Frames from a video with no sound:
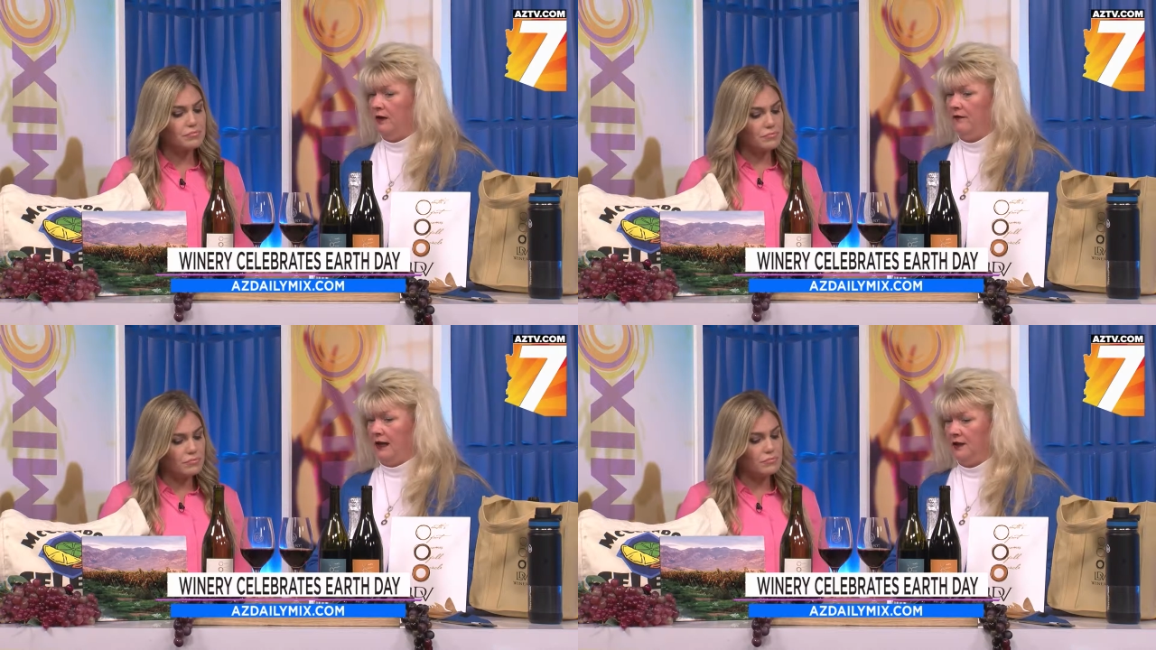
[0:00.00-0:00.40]

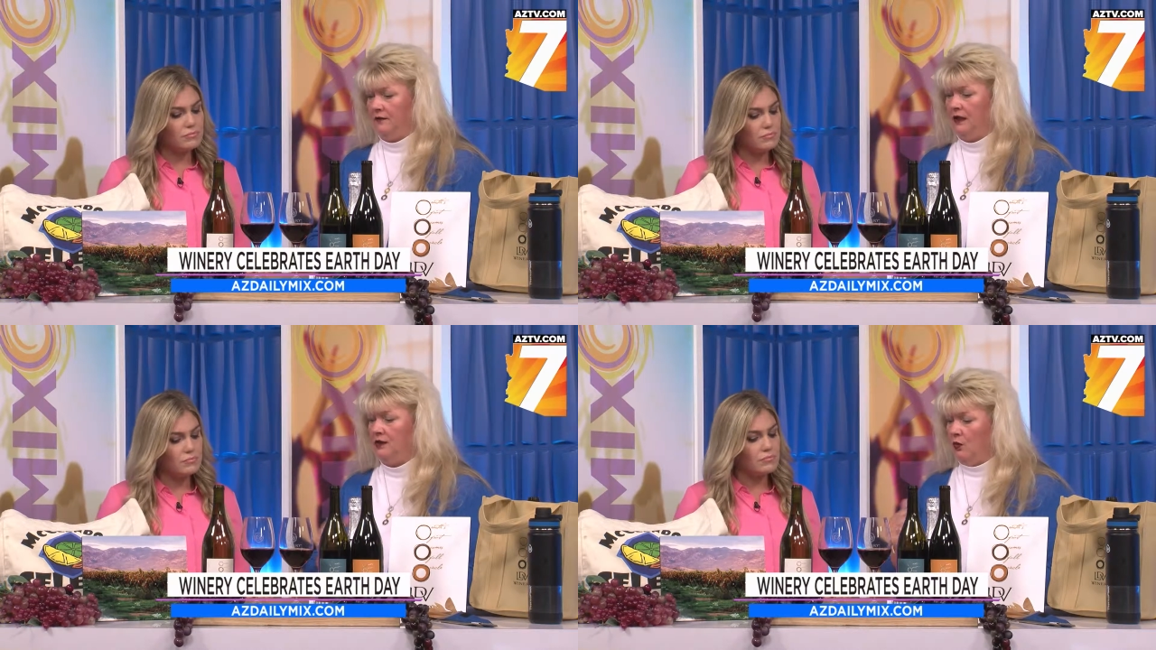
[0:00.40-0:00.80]
Speaker 1: effectively.
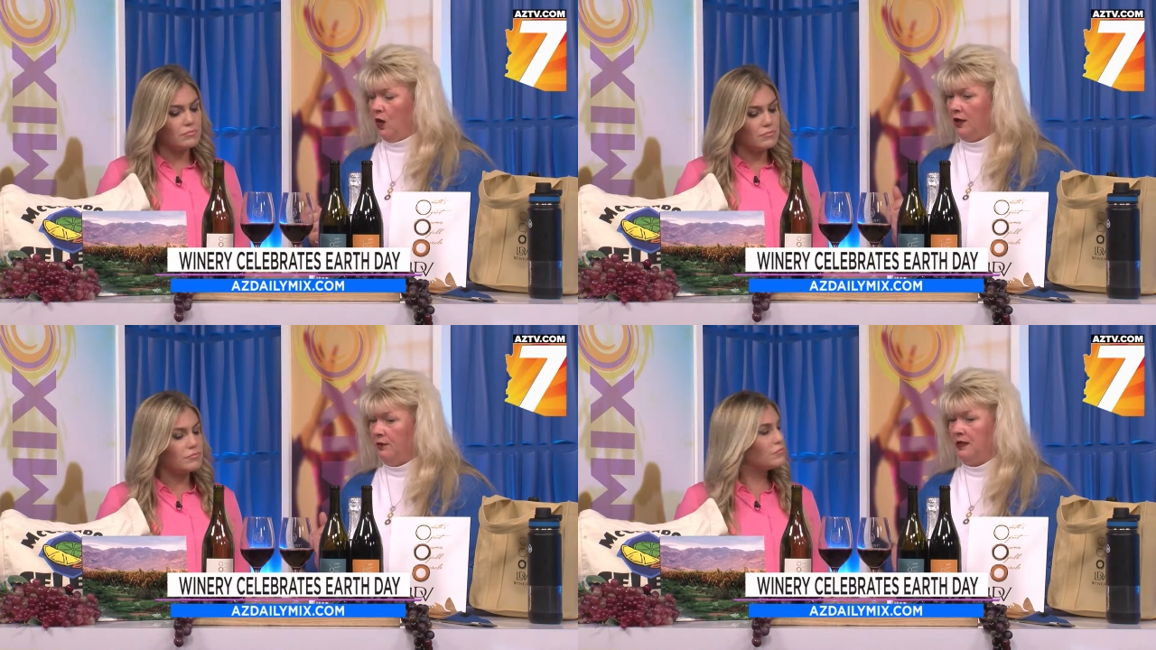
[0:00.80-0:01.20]
So water
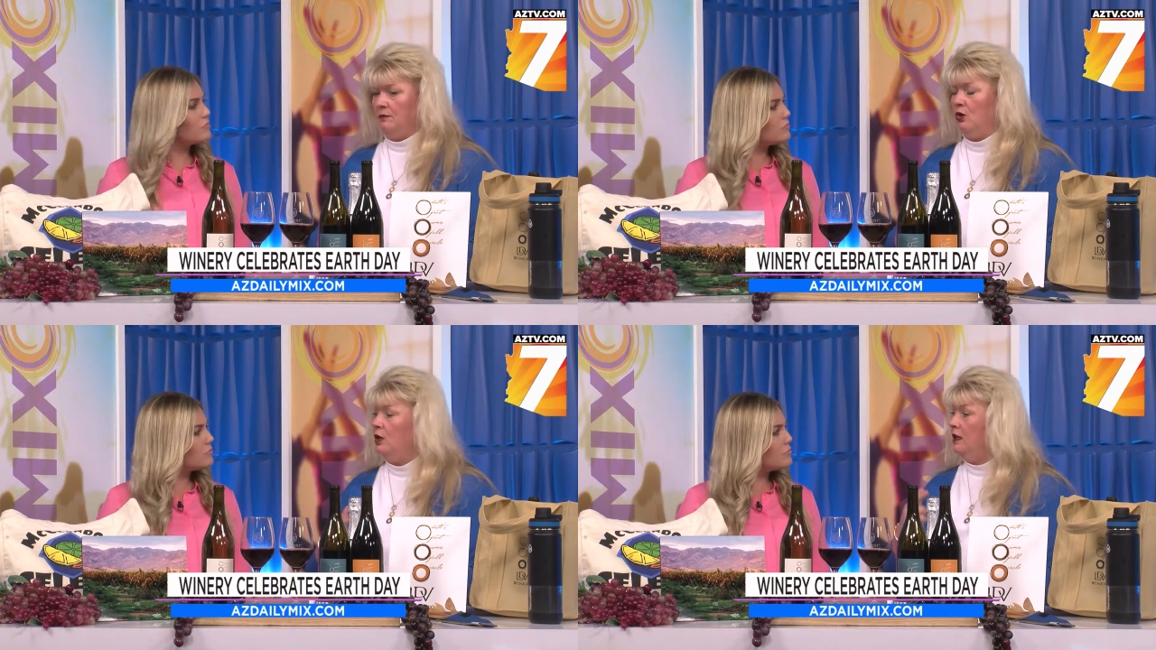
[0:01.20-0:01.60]
was
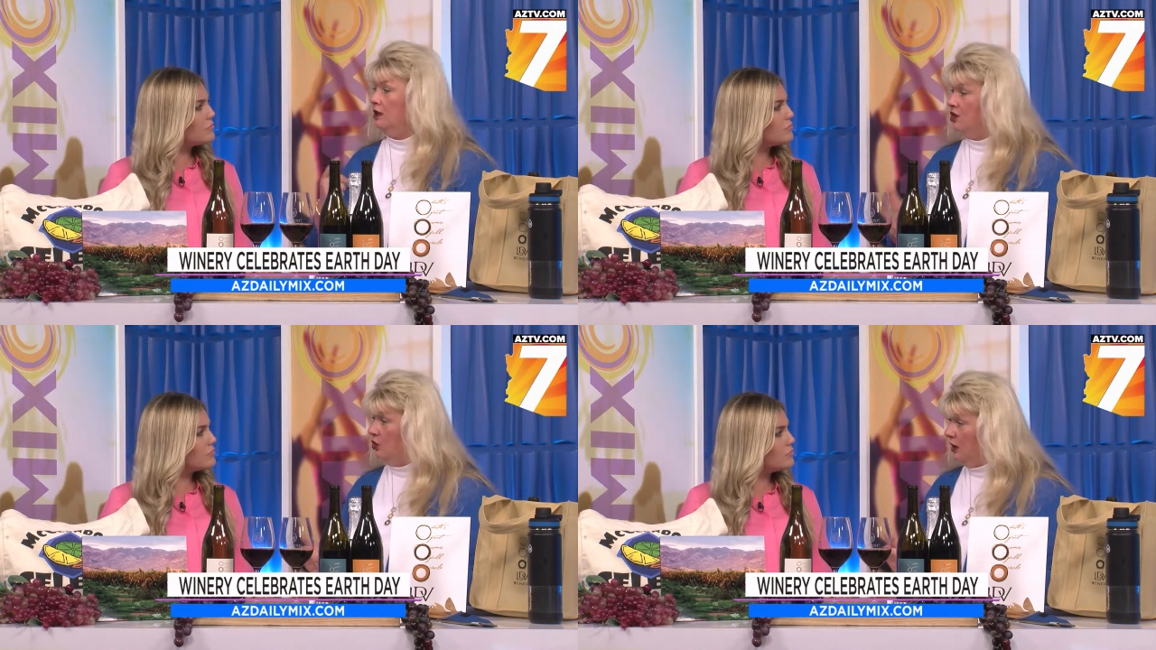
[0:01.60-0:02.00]
important, the
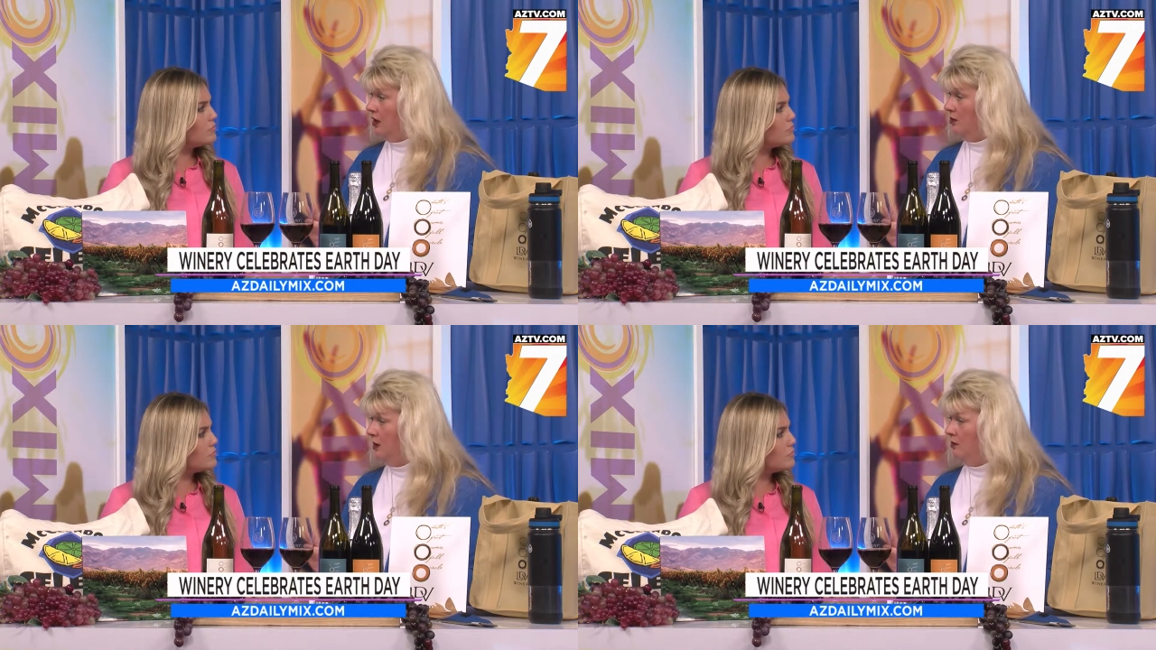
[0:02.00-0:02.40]
soils
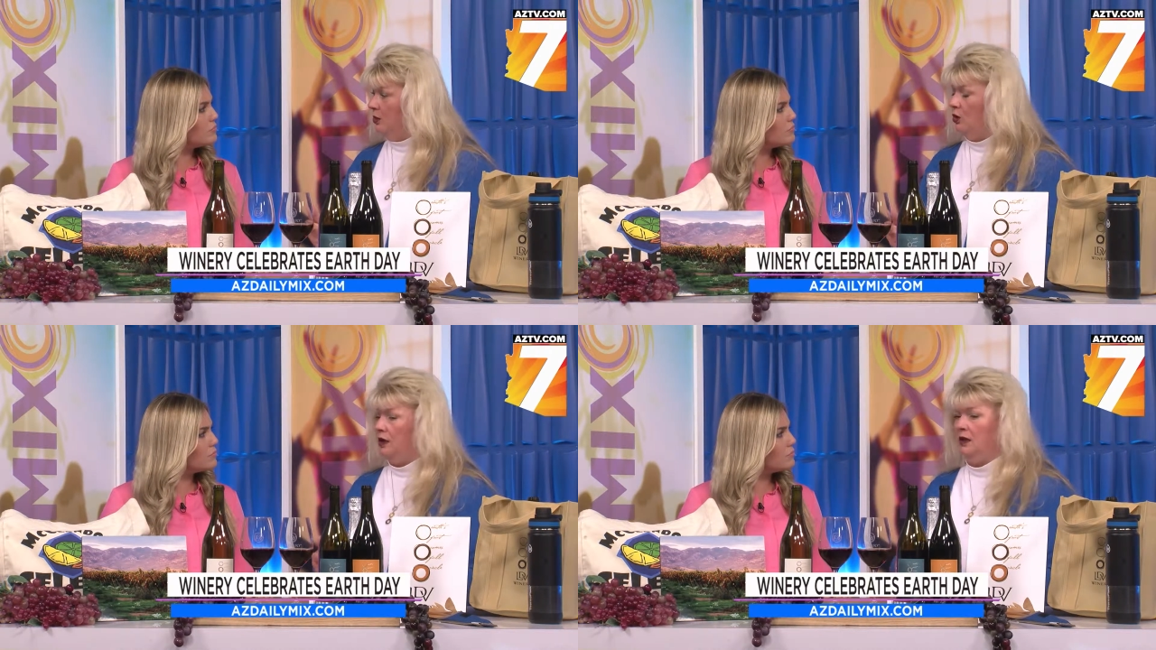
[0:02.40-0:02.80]
were
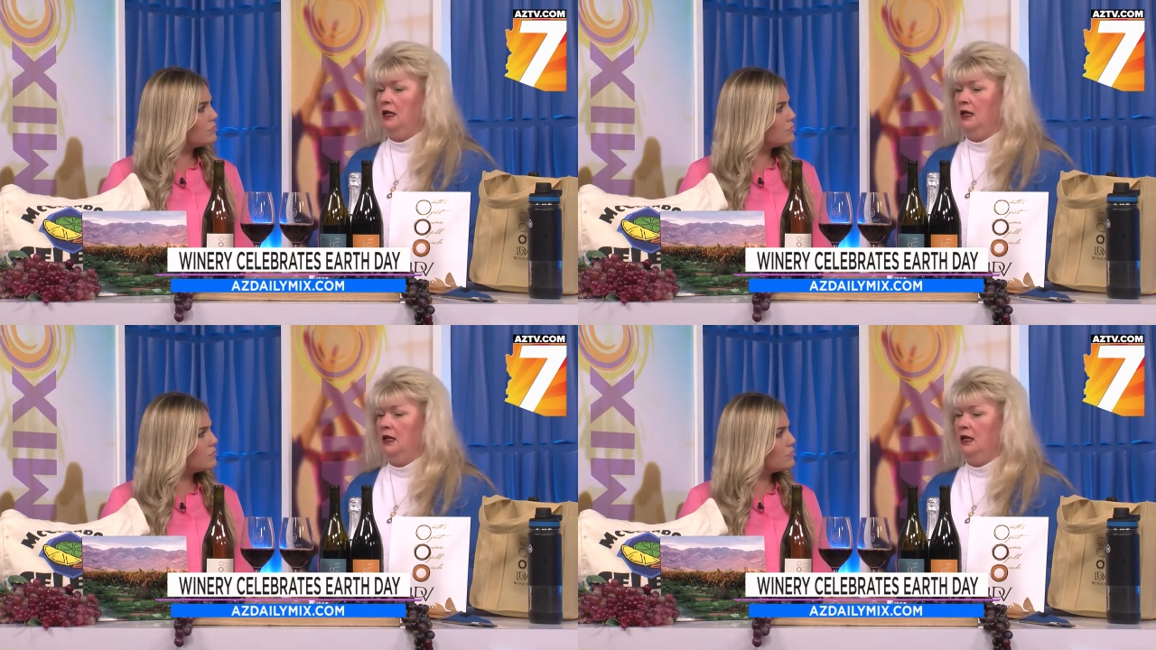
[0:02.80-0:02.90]
important,